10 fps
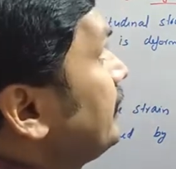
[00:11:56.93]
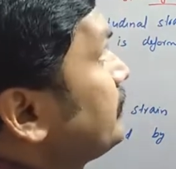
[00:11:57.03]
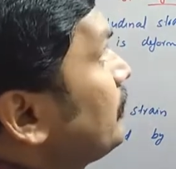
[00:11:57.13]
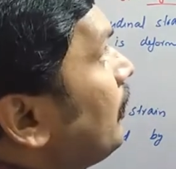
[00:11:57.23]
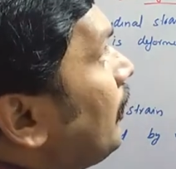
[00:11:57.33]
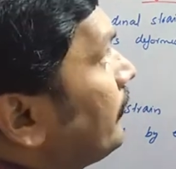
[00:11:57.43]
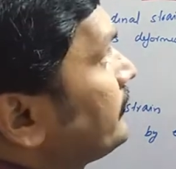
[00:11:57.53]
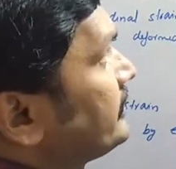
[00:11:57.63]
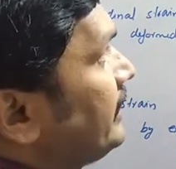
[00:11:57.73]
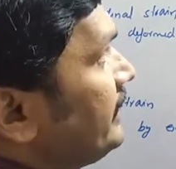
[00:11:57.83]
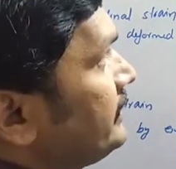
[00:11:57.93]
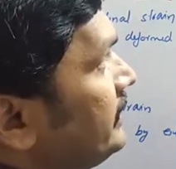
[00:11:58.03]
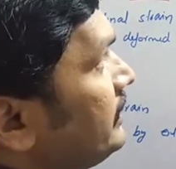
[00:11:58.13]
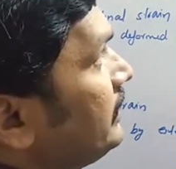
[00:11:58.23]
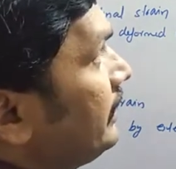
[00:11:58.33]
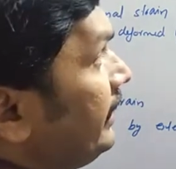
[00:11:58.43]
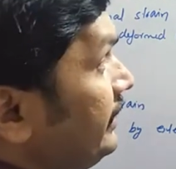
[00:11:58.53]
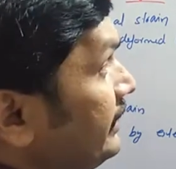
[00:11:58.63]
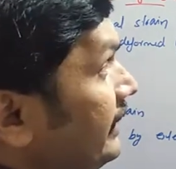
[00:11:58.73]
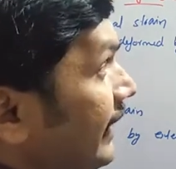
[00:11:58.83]
ratio of change in
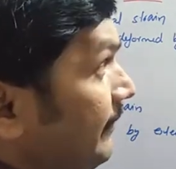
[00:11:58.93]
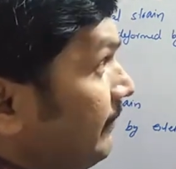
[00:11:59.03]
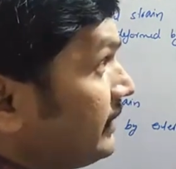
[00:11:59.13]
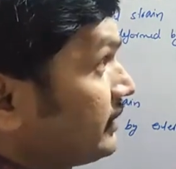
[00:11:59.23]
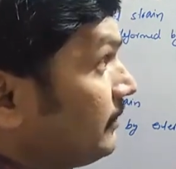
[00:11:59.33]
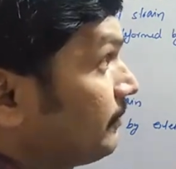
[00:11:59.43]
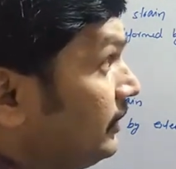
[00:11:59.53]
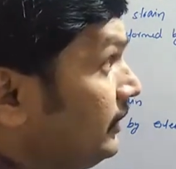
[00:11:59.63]
any dimension